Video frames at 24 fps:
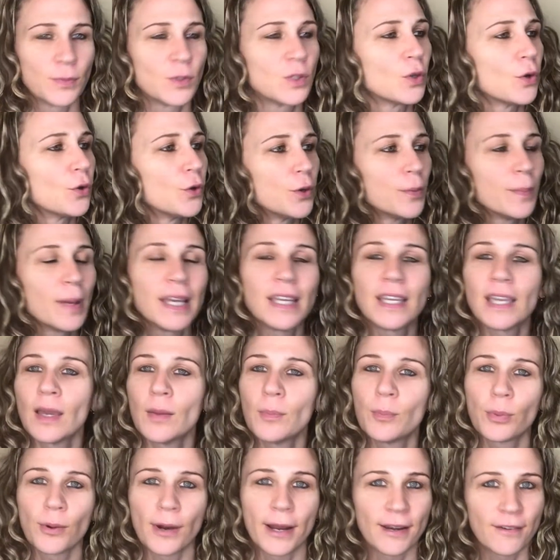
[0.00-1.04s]
So you might
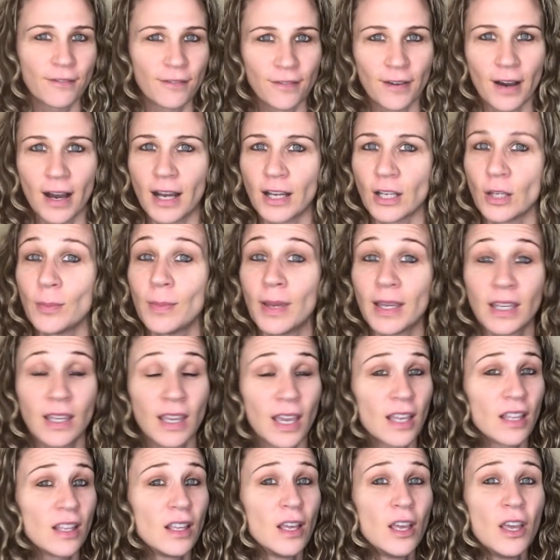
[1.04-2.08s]
get brain fog, you might
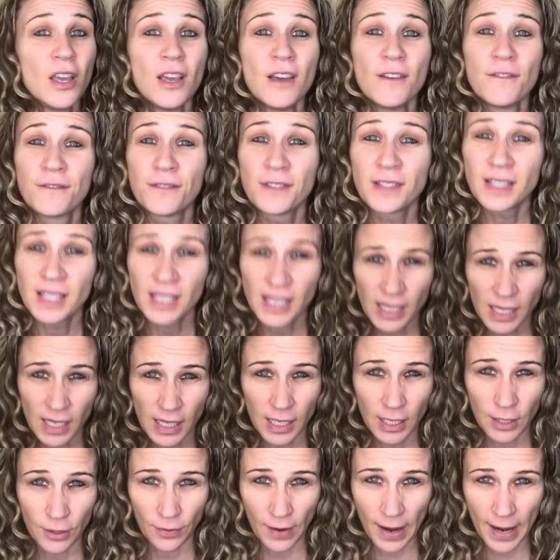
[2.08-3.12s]
get
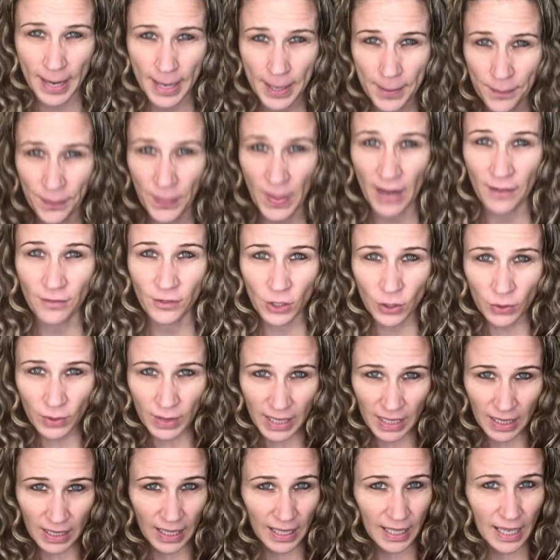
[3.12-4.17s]
fatigue, right? After you
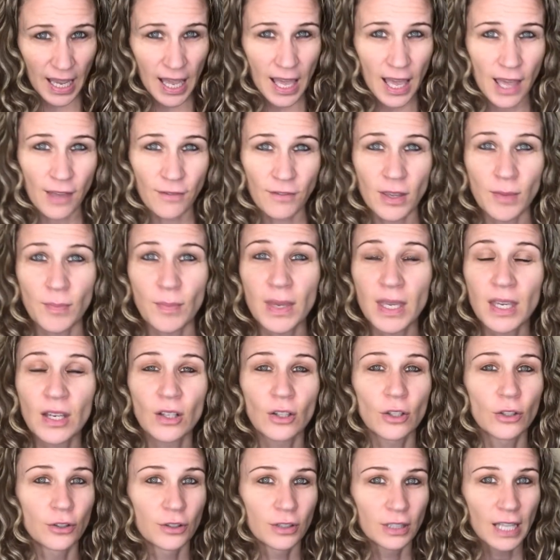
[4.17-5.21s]
eat like a heavy
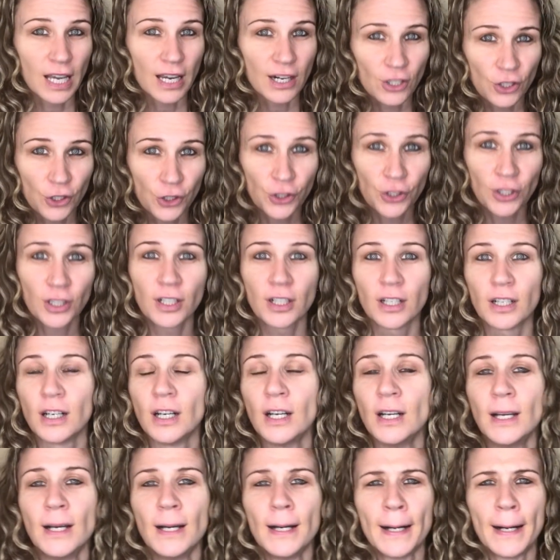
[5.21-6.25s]
meal or a lot of sugar.
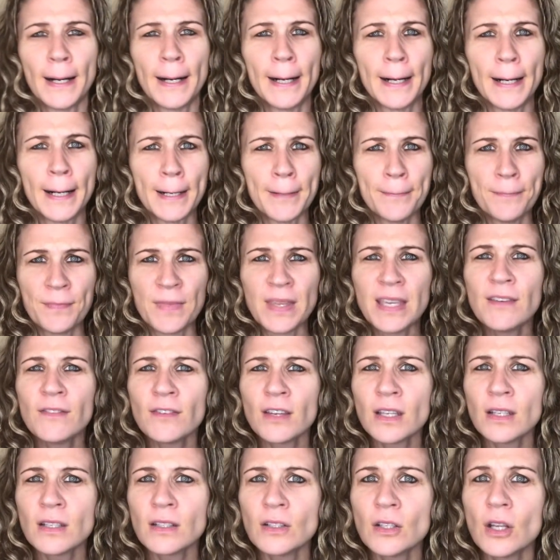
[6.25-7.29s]

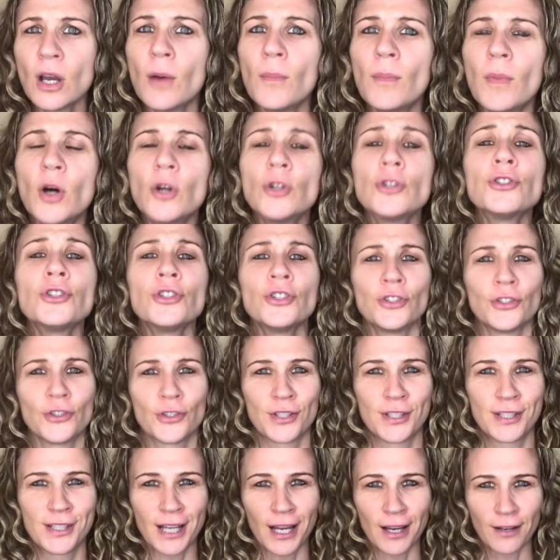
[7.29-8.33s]
Even emotional
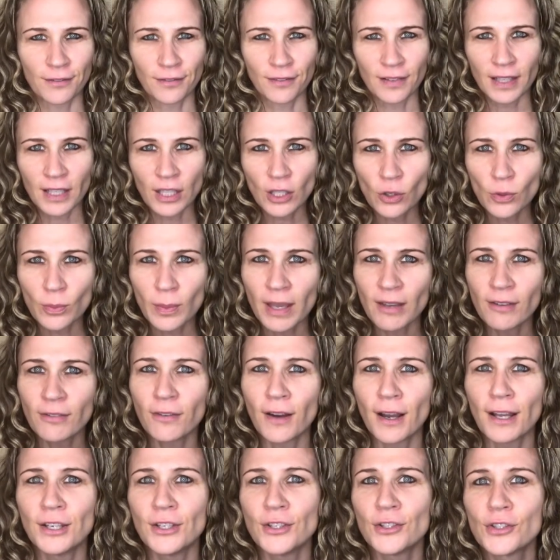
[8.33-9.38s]
stuff, like you may
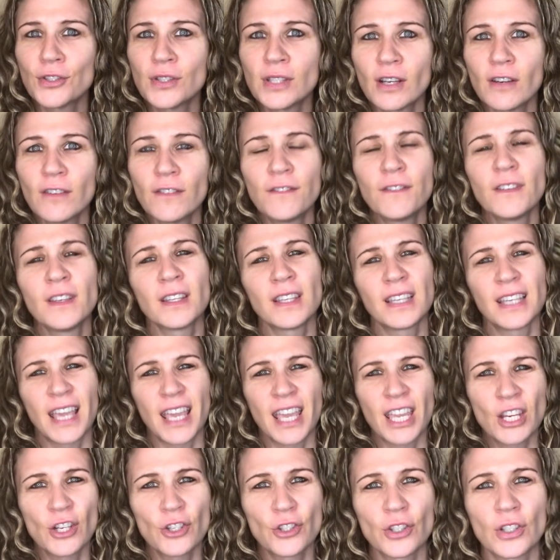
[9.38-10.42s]
find yourself feeling
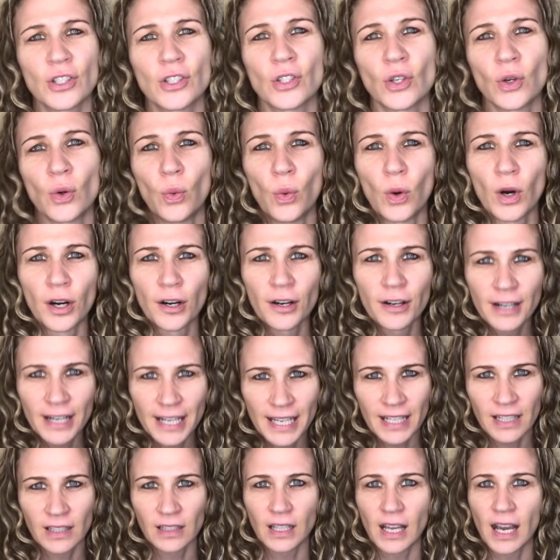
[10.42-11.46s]
anxious or
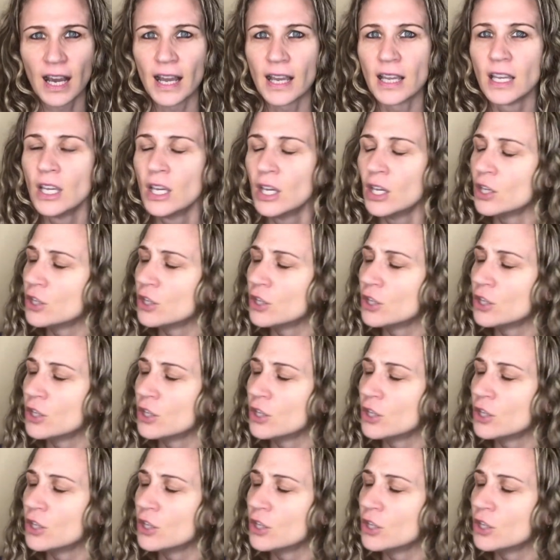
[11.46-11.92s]
worrying a lot.